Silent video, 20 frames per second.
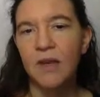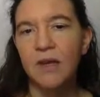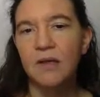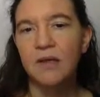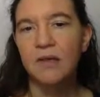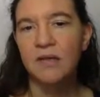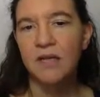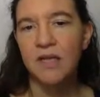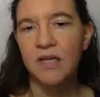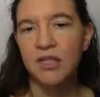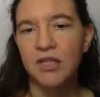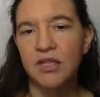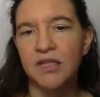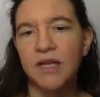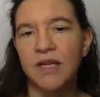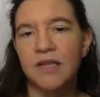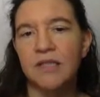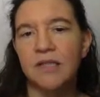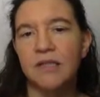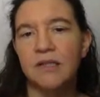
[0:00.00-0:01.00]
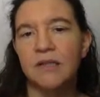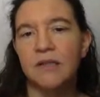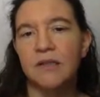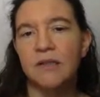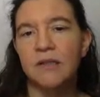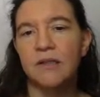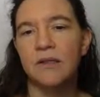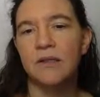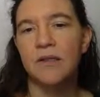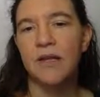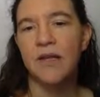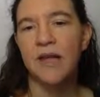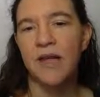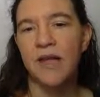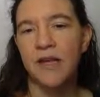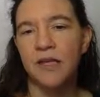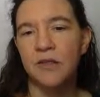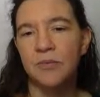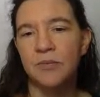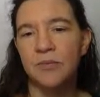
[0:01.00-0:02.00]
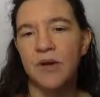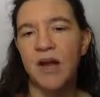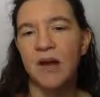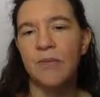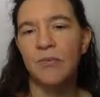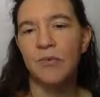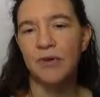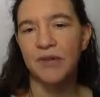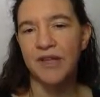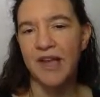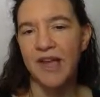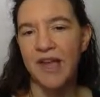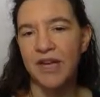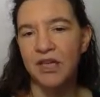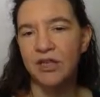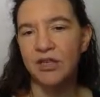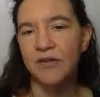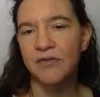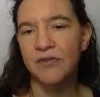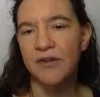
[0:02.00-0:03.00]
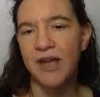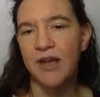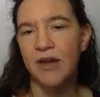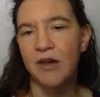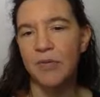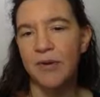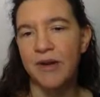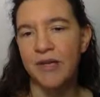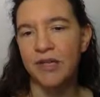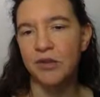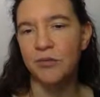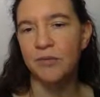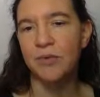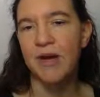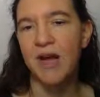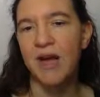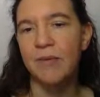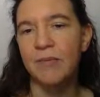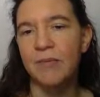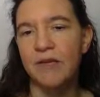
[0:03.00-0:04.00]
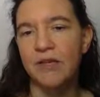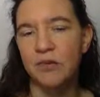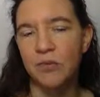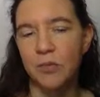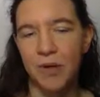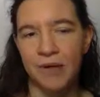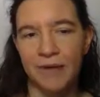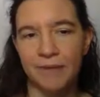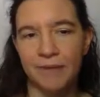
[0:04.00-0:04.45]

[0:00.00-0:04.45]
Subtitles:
such that x prime or the hash of k, x prime is y.